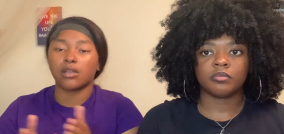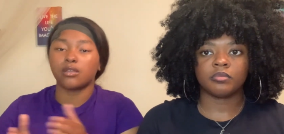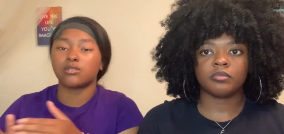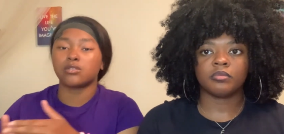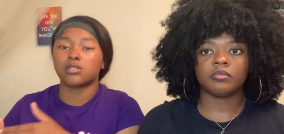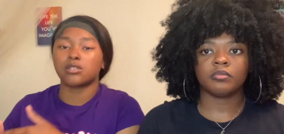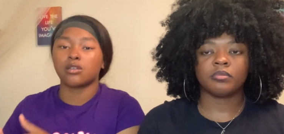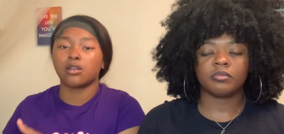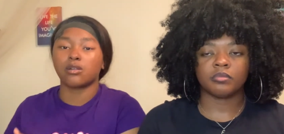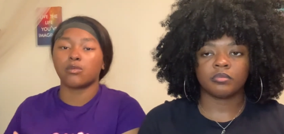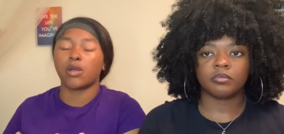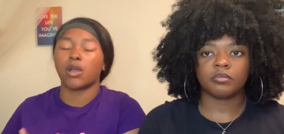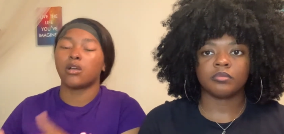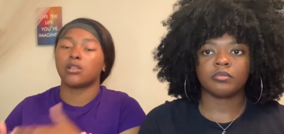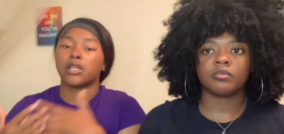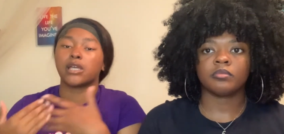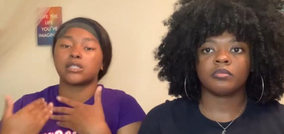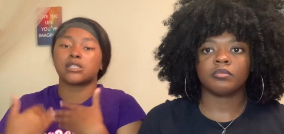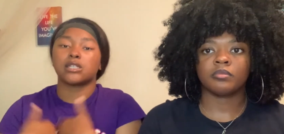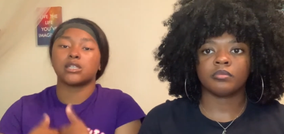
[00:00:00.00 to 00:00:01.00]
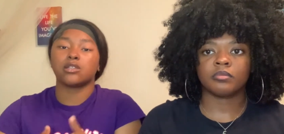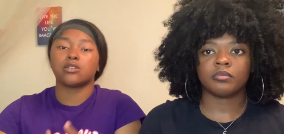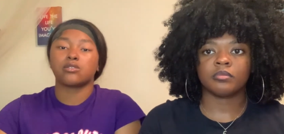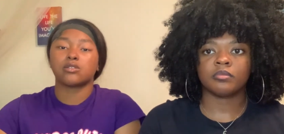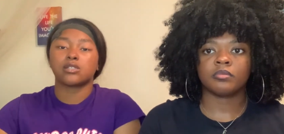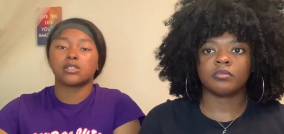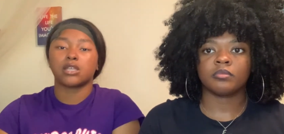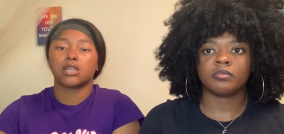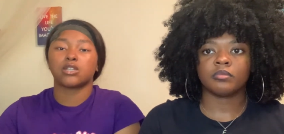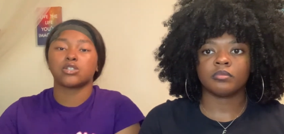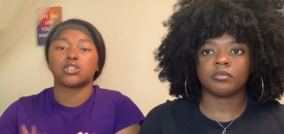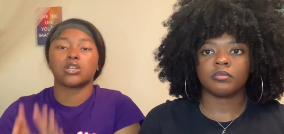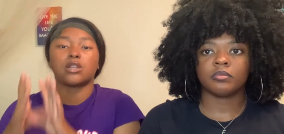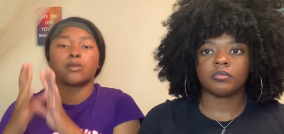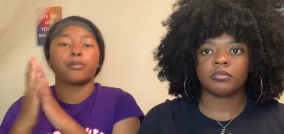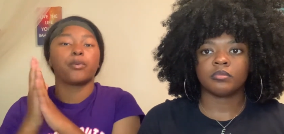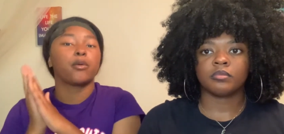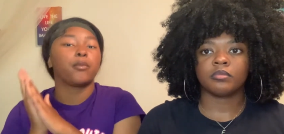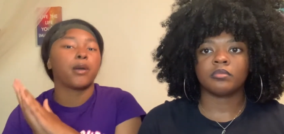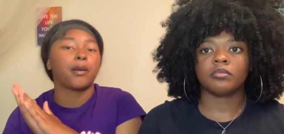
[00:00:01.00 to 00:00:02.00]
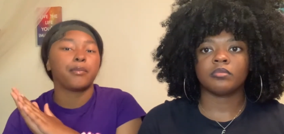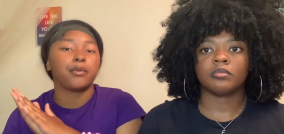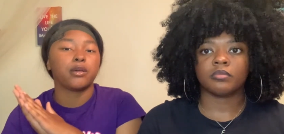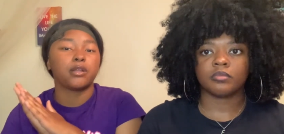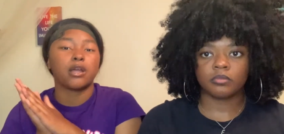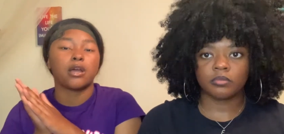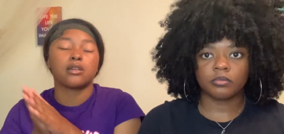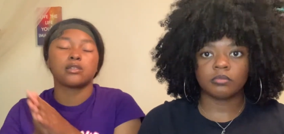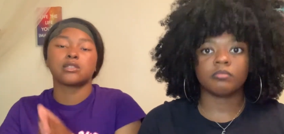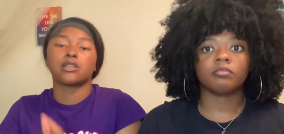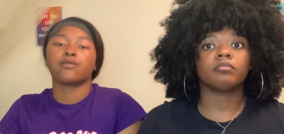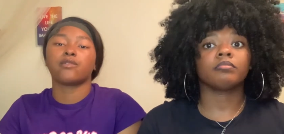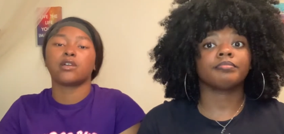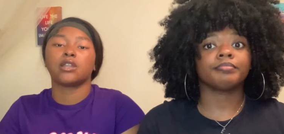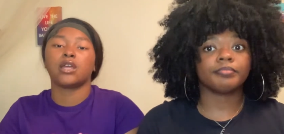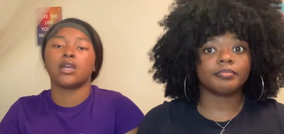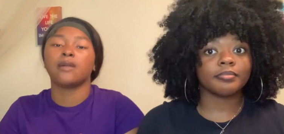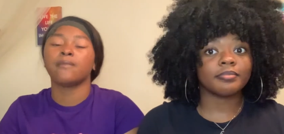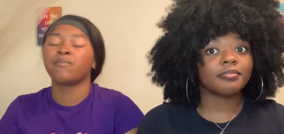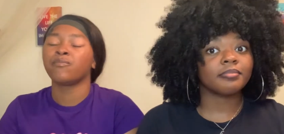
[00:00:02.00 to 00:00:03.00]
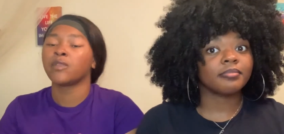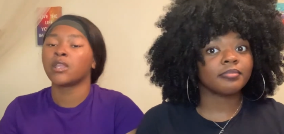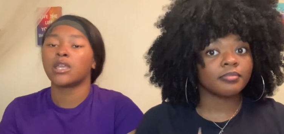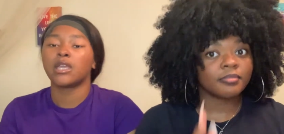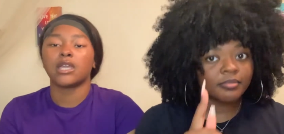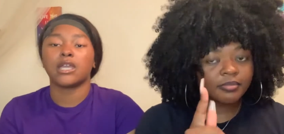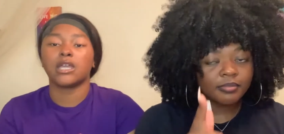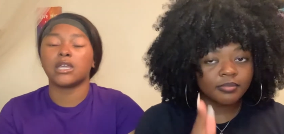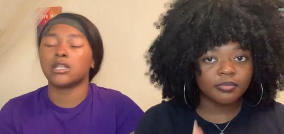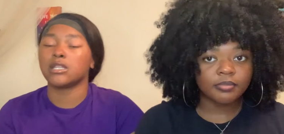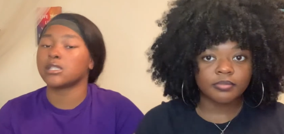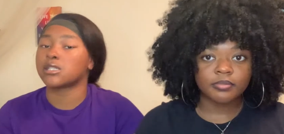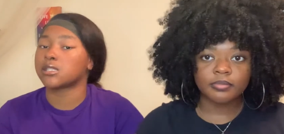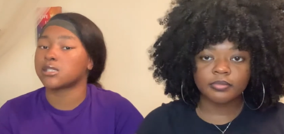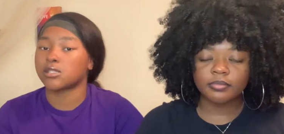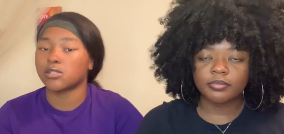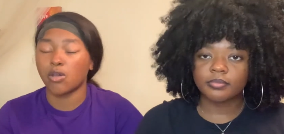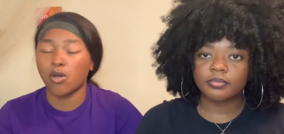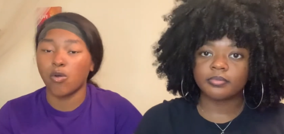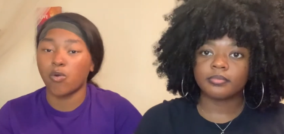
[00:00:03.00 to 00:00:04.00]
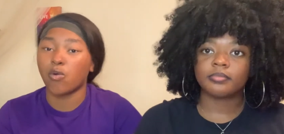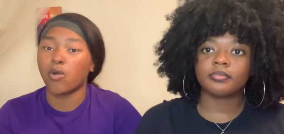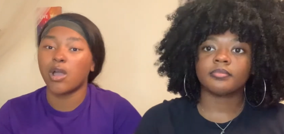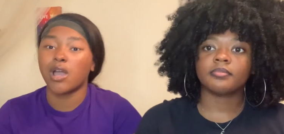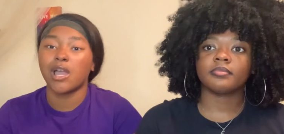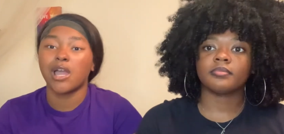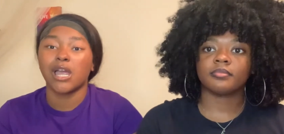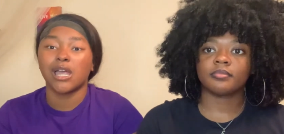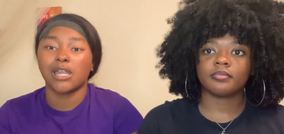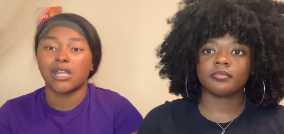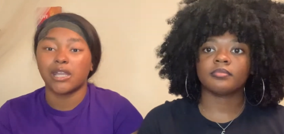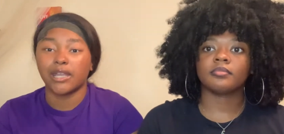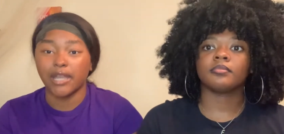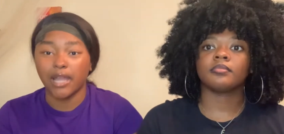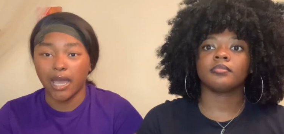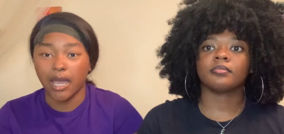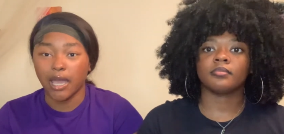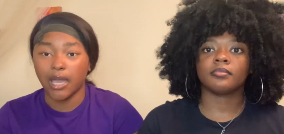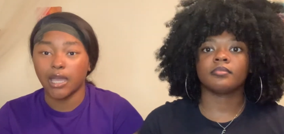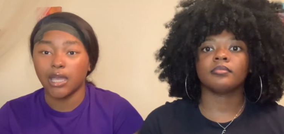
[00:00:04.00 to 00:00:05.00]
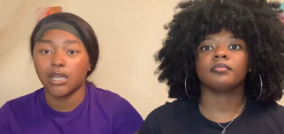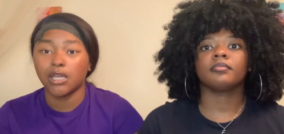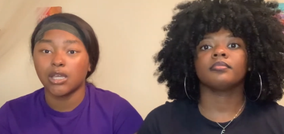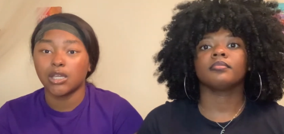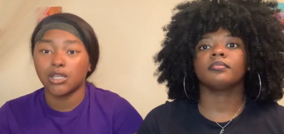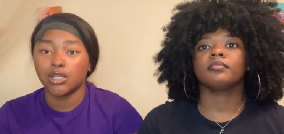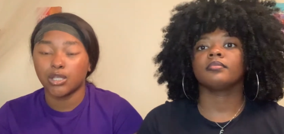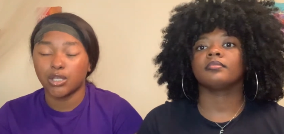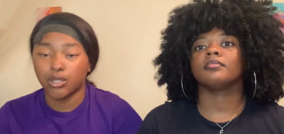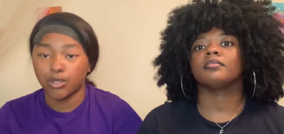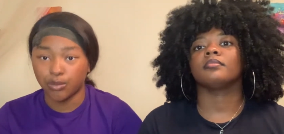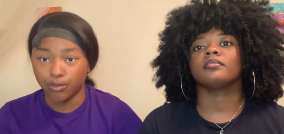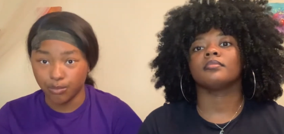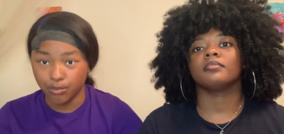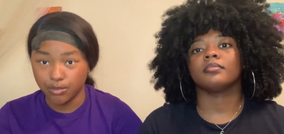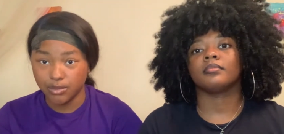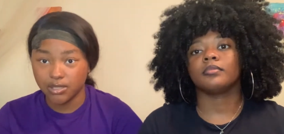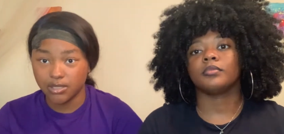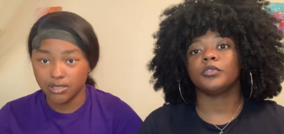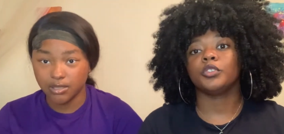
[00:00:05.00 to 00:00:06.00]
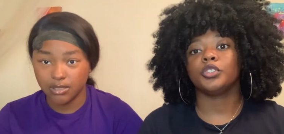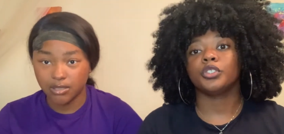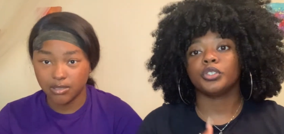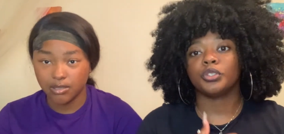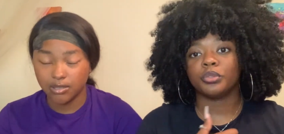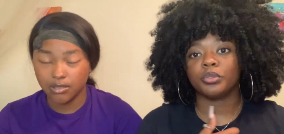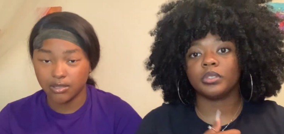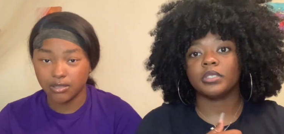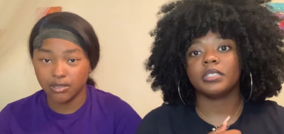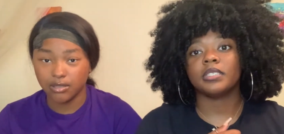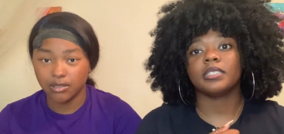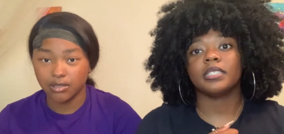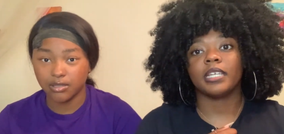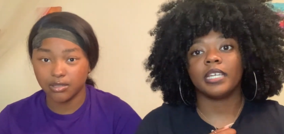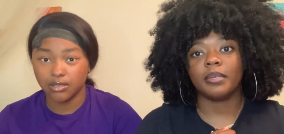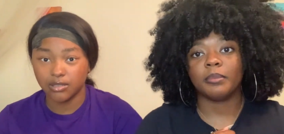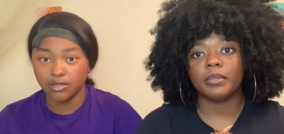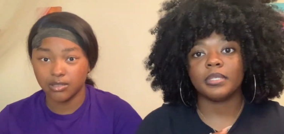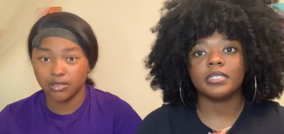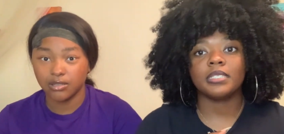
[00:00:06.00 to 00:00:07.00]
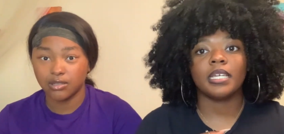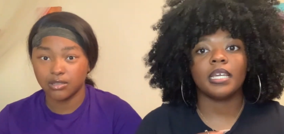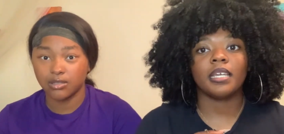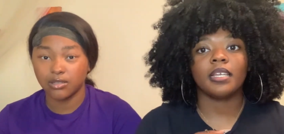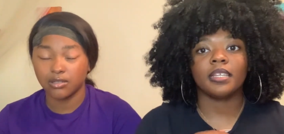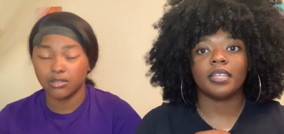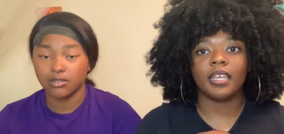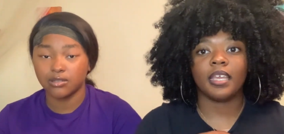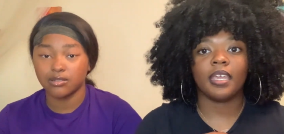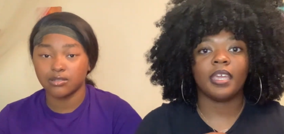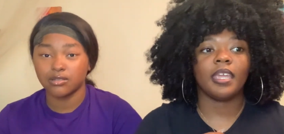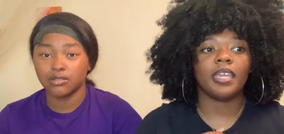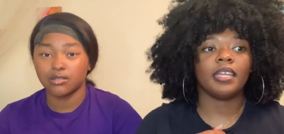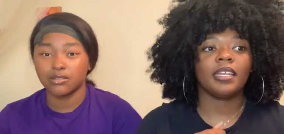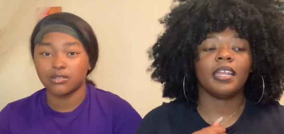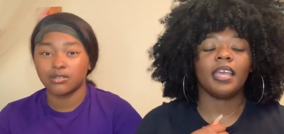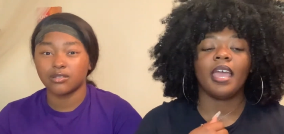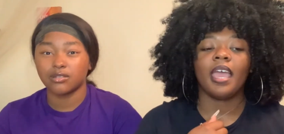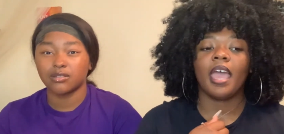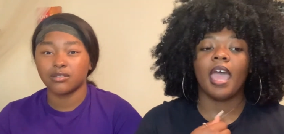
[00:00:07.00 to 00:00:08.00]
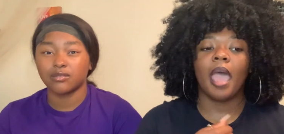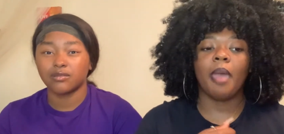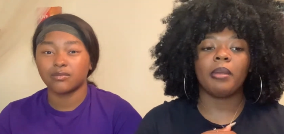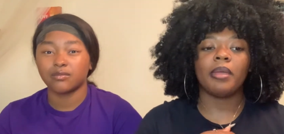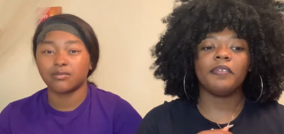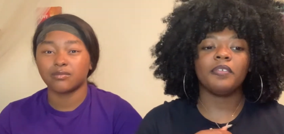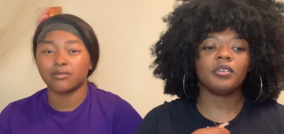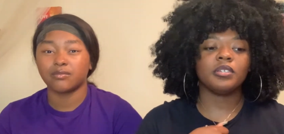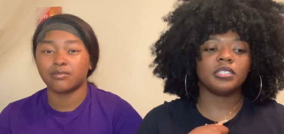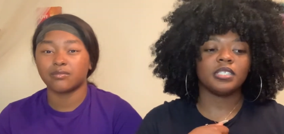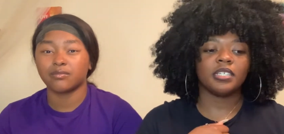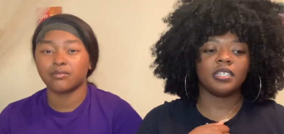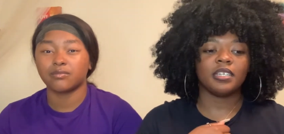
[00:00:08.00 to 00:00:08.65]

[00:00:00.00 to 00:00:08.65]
Speaker 1: used to turn around like sitting on the sink and trying to pump my butt out and stuff like that. It is so not cute. We
Speaker 2: used to do the same exact thing. I'm not even gonna sit